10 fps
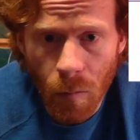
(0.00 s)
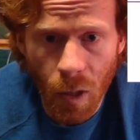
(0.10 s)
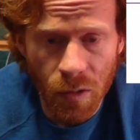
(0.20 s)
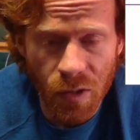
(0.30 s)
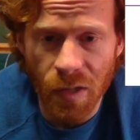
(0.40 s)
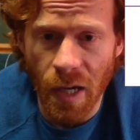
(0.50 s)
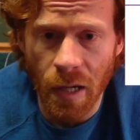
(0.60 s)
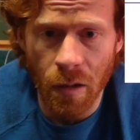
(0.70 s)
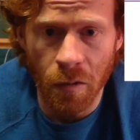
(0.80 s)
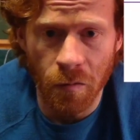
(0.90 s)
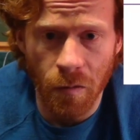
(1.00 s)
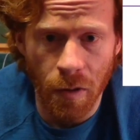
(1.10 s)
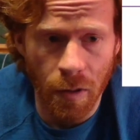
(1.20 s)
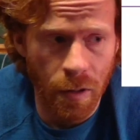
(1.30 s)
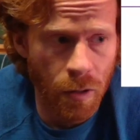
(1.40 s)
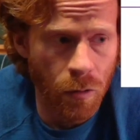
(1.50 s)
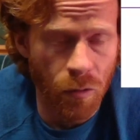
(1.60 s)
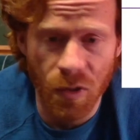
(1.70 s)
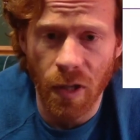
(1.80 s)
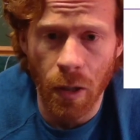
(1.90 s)
State of, the
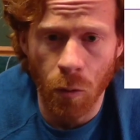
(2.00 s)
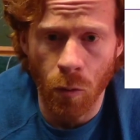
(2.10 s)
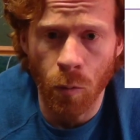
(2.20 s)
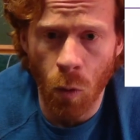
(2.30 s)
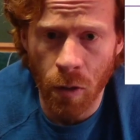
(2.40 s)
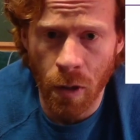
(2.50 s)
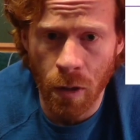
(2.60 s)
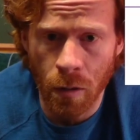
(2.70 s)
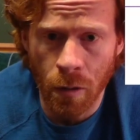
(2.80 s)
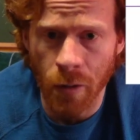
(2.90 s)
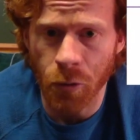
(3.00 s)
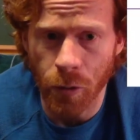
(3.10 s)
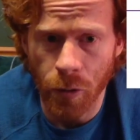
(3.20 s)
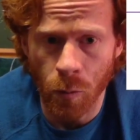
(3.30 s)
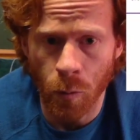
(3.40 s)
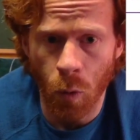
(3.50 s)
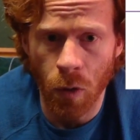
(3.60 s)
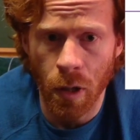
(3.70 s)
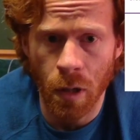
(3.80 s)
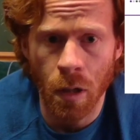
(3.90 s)
state you were born in, country you were born
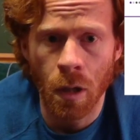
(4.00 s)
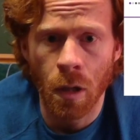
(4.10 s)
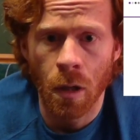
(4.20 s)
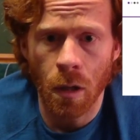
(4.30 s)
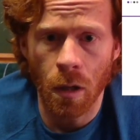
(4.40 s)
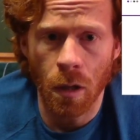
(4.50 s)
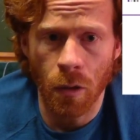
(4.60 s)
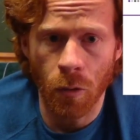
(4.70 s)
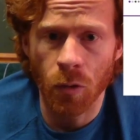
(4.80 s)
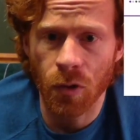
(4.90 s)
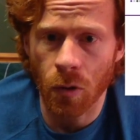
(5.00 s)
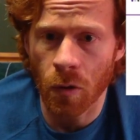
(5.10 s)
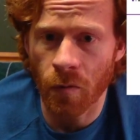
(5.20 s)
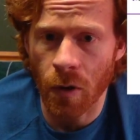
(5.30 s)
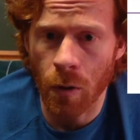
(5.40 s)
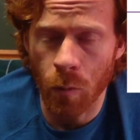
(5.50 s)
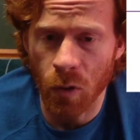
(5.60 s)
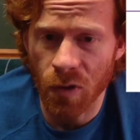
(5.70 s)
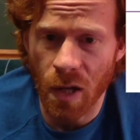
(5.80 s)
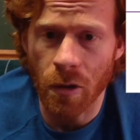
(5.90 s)
in, those are
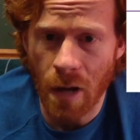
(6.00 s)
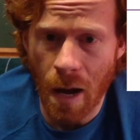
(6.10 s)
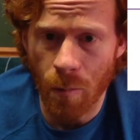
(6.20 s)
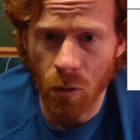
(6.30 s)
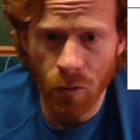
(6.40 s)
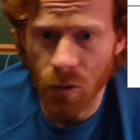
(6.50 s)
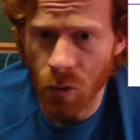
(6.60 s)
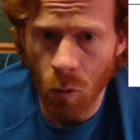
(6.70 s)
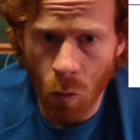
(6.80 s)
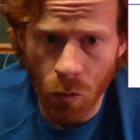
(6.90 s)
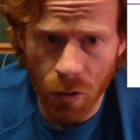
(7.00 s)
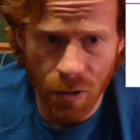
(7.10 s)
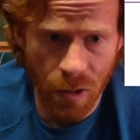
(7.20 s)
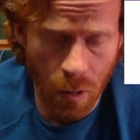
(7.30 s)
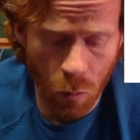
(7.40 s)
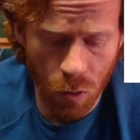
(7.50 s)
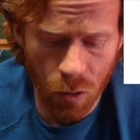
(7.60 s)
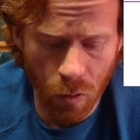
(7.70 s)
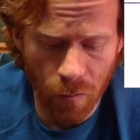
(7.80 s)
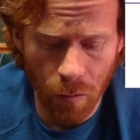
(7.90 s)
variables that are nominal. There's no order to them
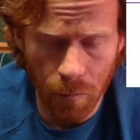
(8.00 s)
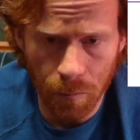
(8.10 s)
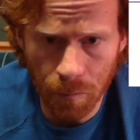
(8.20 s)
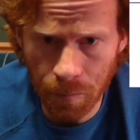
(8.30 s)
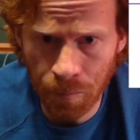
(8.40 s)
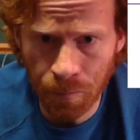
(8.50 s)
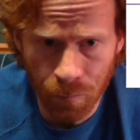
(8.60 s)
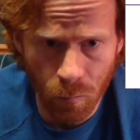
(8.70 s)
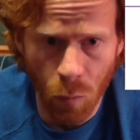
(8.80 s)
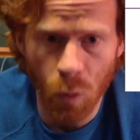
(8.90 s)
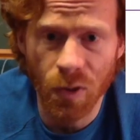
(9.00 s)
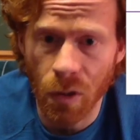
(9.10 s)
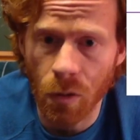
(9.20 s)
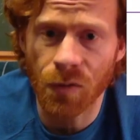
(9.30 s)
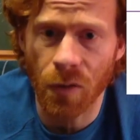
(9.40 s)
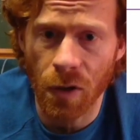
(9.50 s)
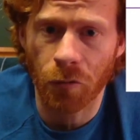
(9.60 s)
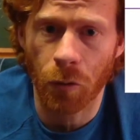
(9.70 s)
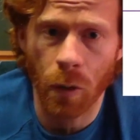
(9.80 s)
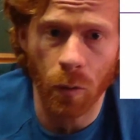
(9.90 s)
whatsoever. But we see those very
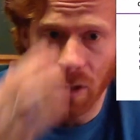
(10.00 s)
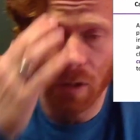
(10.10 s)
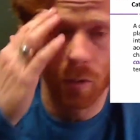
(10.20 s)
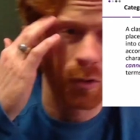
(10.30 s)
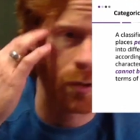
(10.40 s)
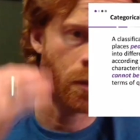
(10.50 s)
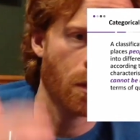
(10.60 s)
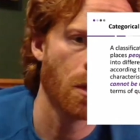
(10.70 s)
frequently. Those are